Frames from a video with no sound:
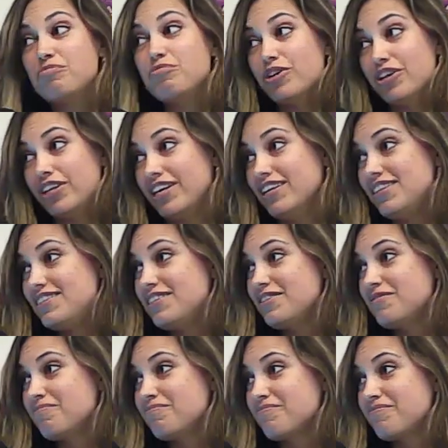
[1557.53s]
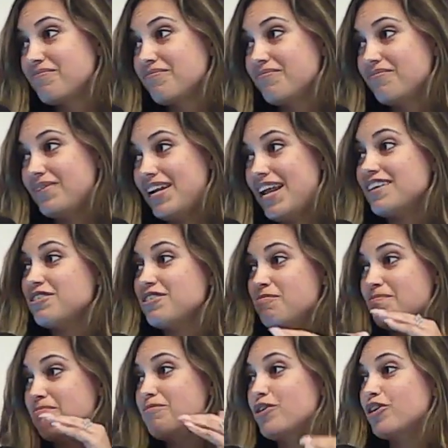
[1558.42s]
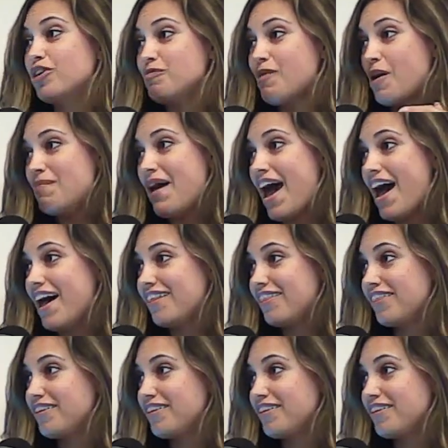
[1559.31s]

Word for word: brilliant and has a book about math.